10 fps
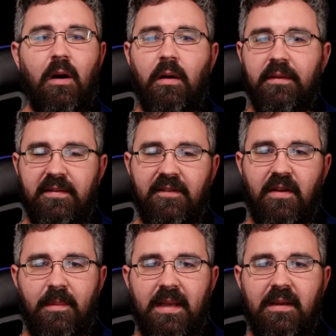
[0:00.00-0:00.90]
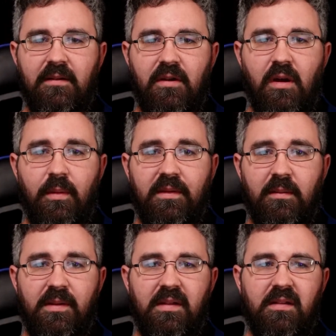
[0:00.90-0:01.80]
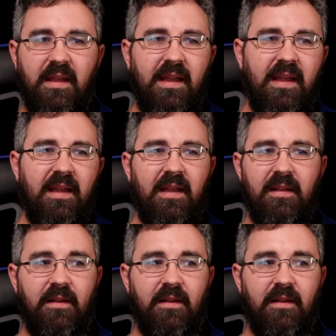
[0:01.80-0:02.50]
all the stuff I may need to know when someone says, hey,